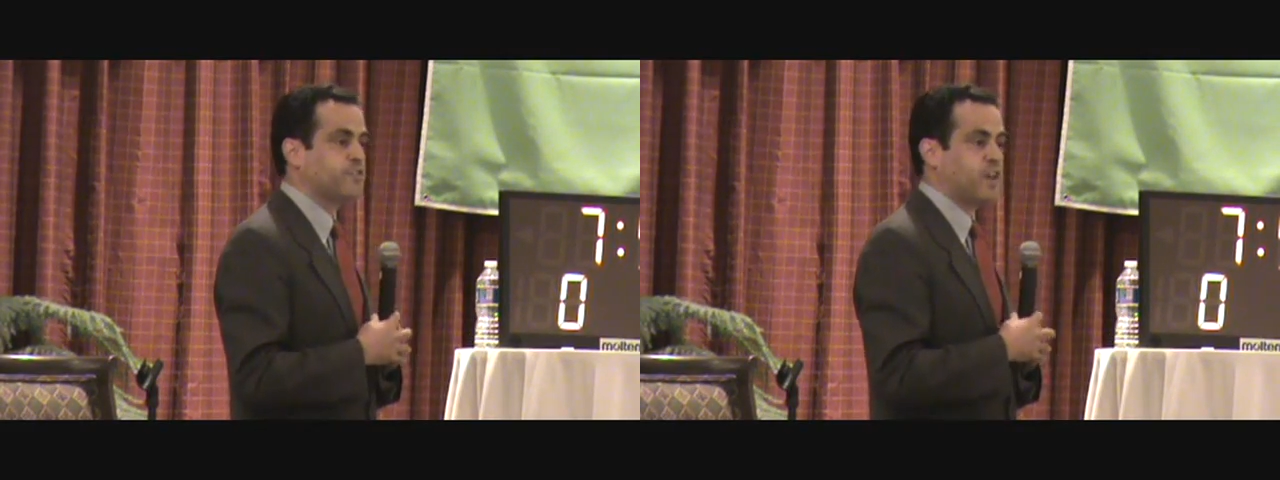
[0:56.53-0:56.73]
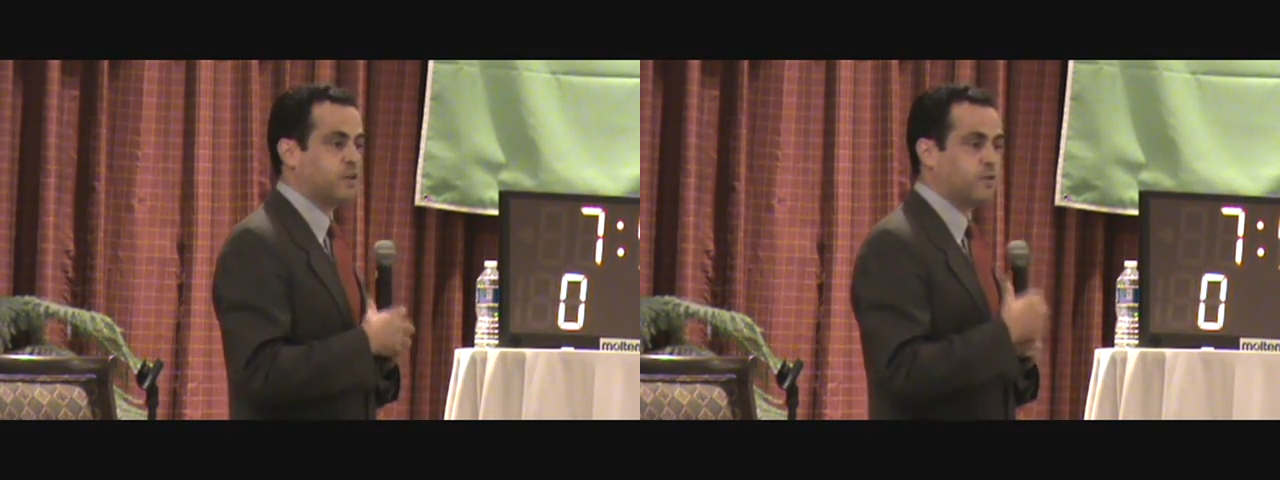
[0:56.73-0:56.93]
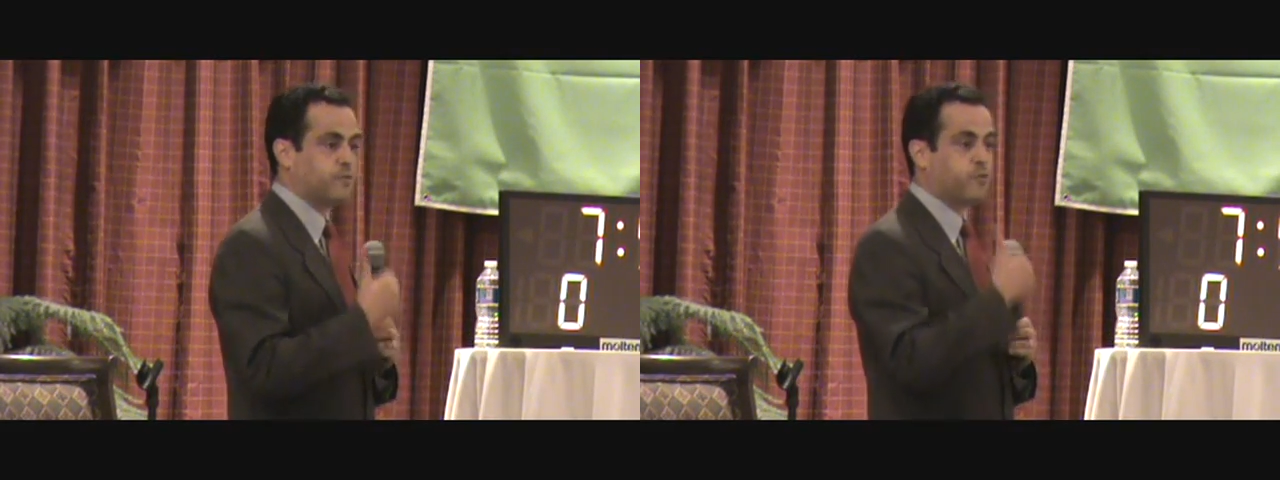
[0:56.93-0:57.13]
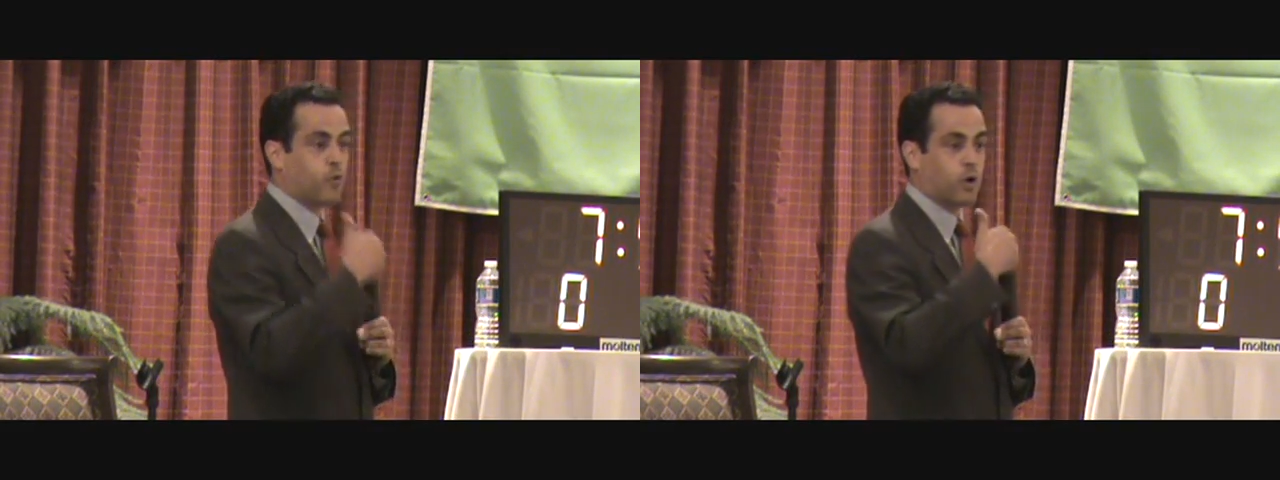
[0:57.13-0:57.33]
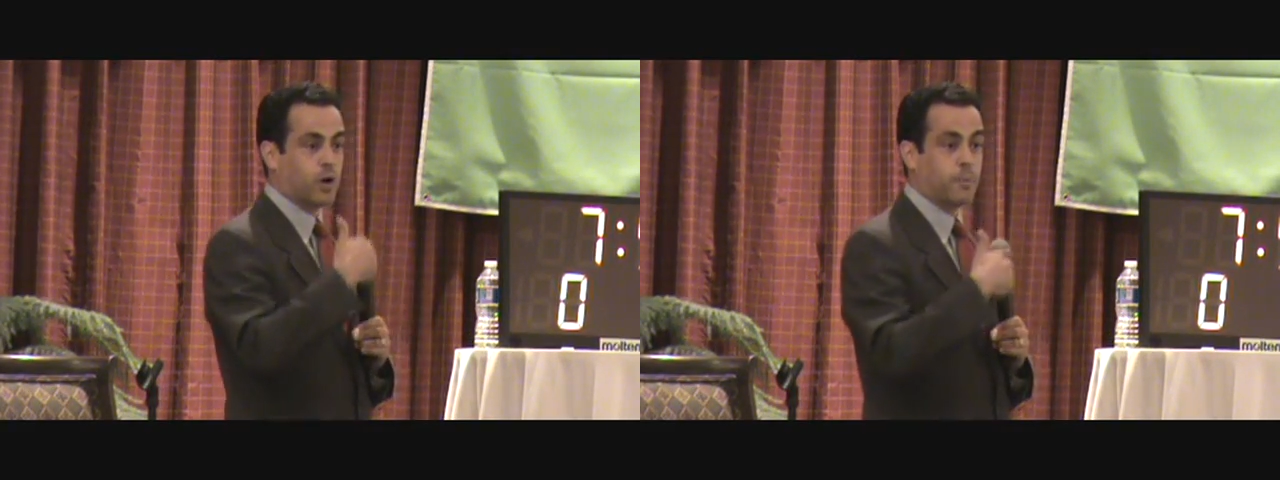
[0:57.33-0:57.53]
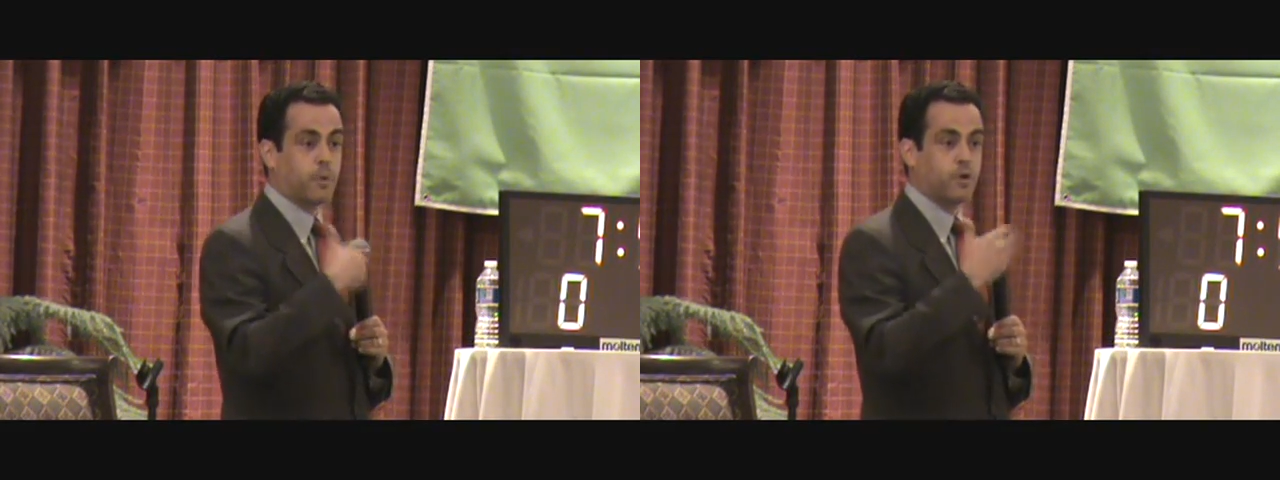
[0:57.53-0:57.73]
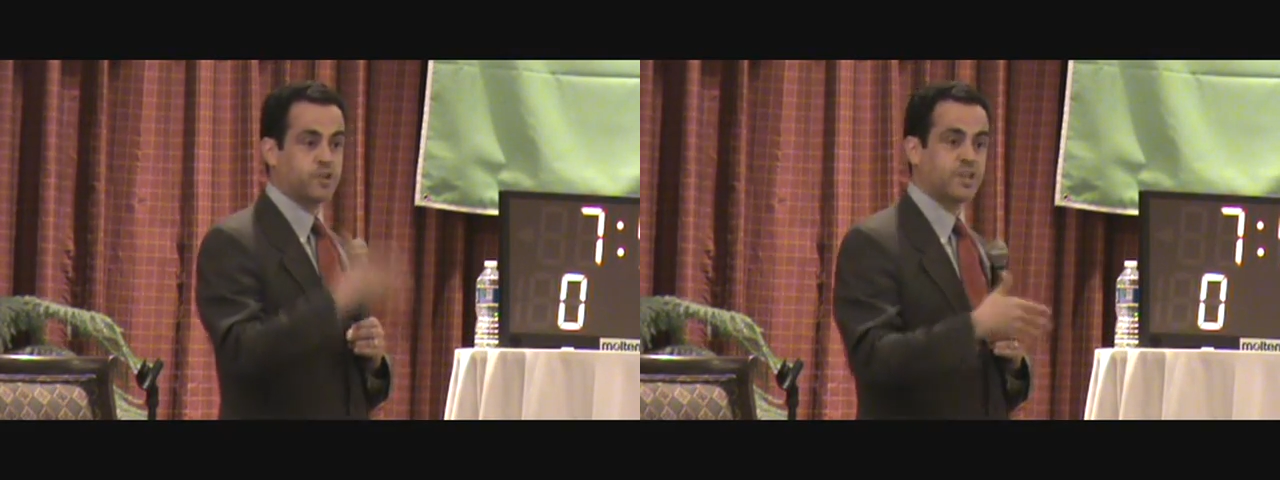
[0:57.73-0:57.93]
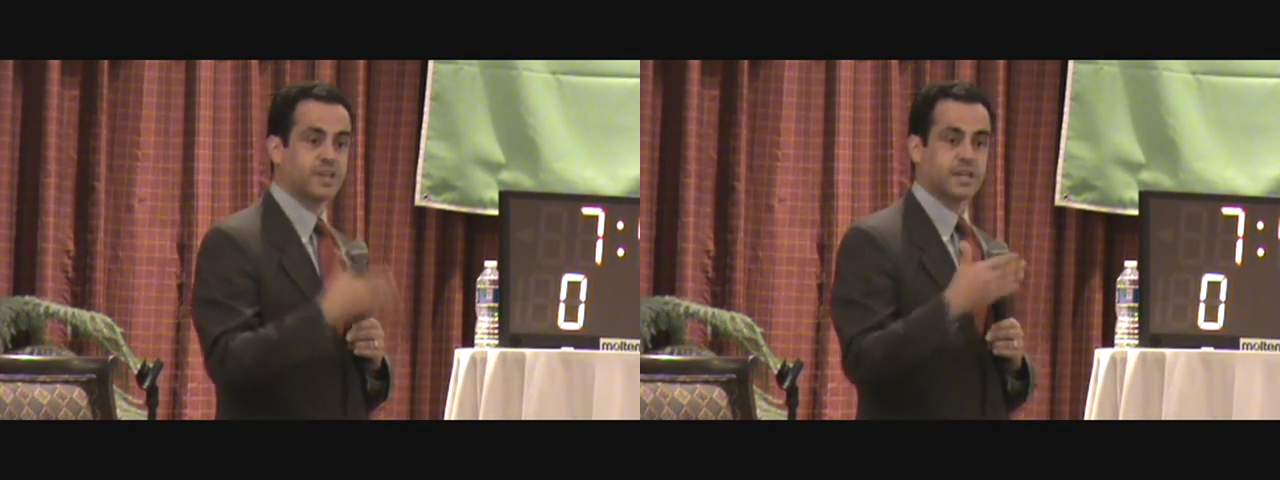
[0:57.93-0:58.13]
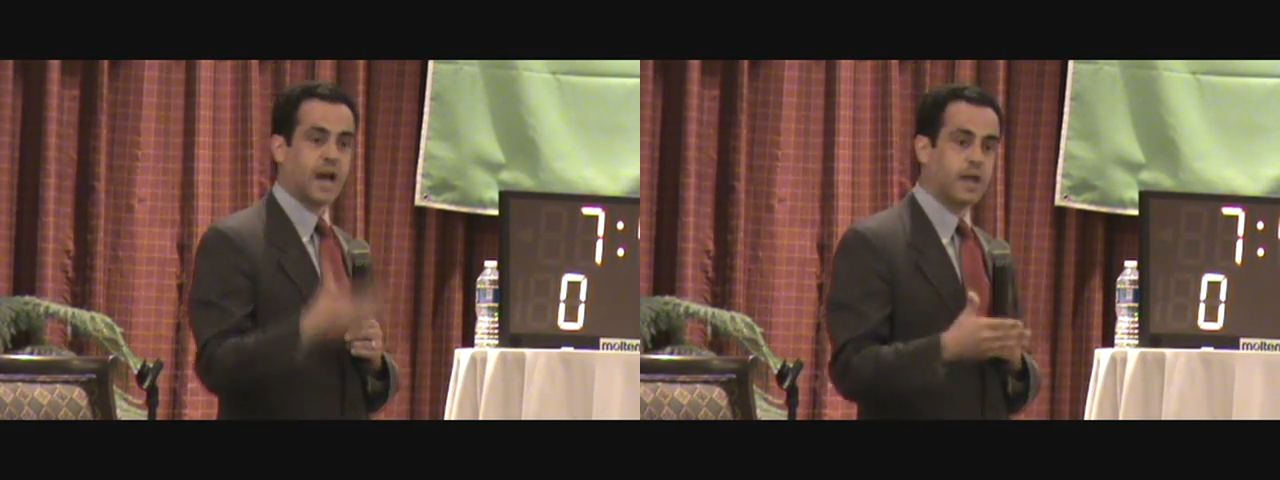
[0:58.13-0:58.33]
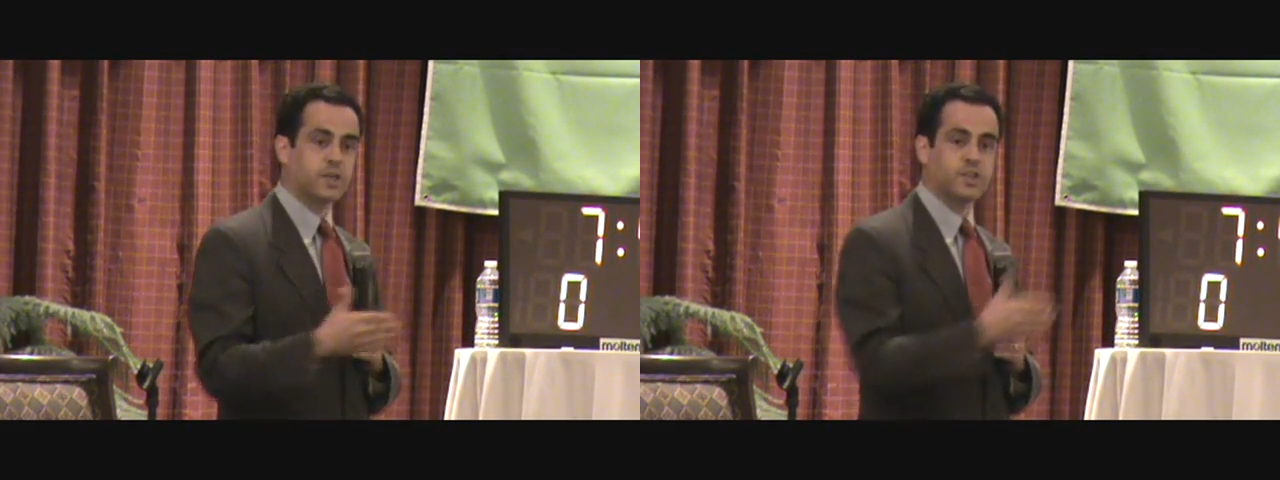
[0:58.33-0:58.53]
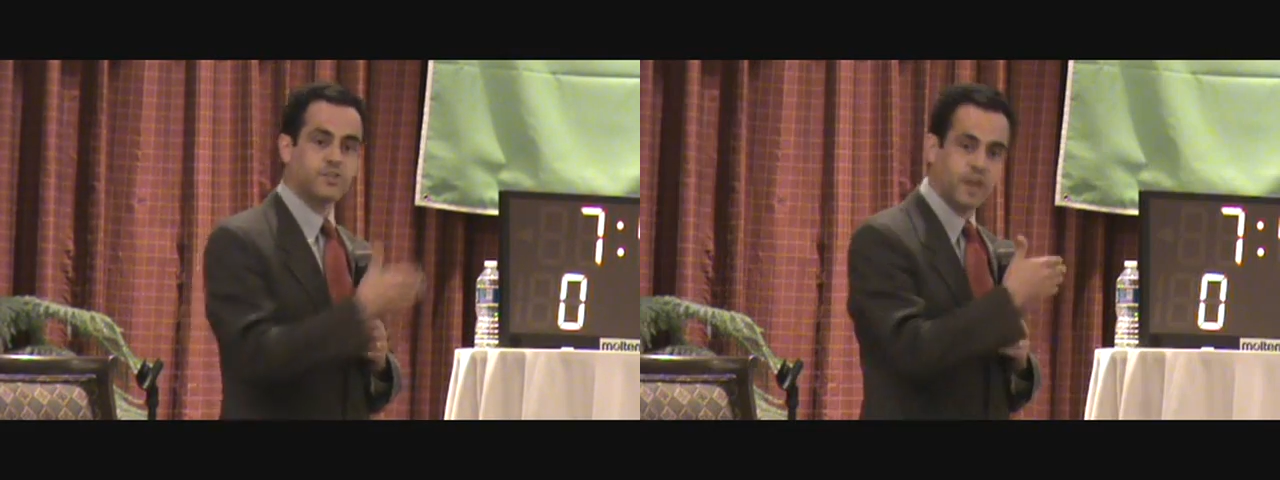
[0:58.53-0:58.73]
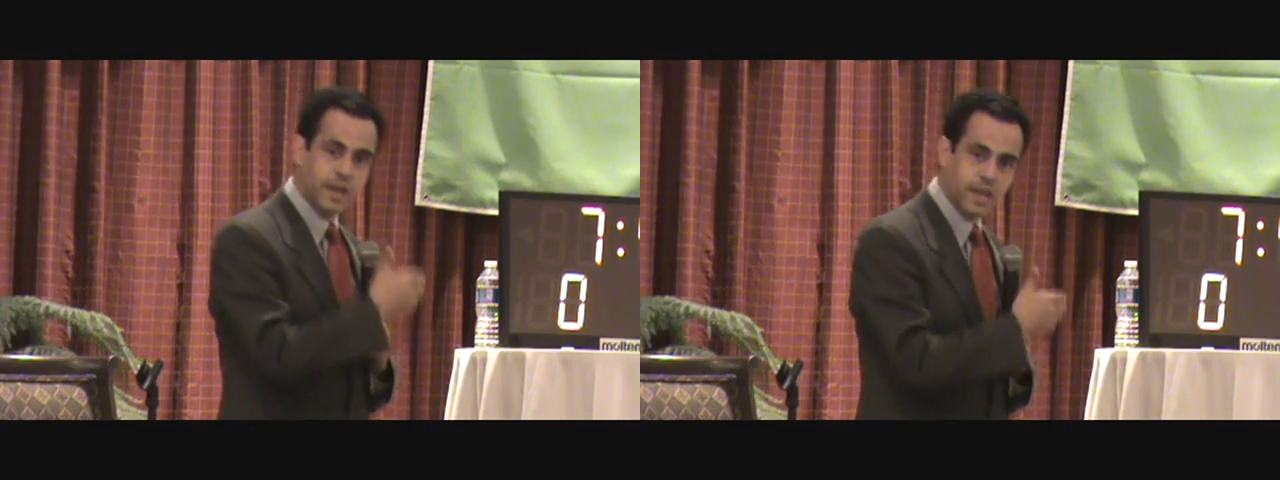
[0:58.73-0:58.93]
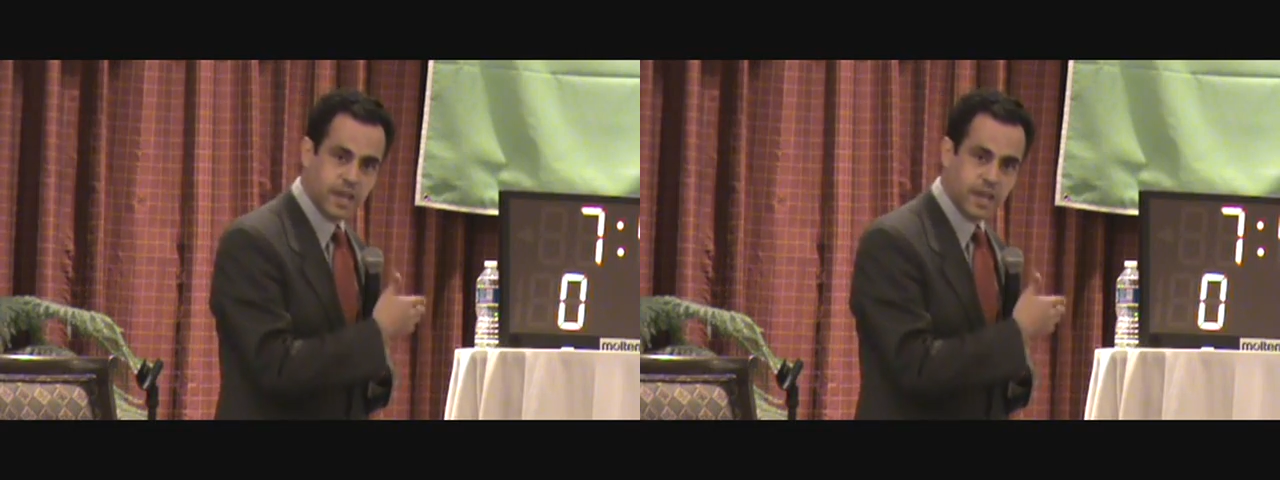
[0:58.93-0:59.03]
the Center for Emerging Technologies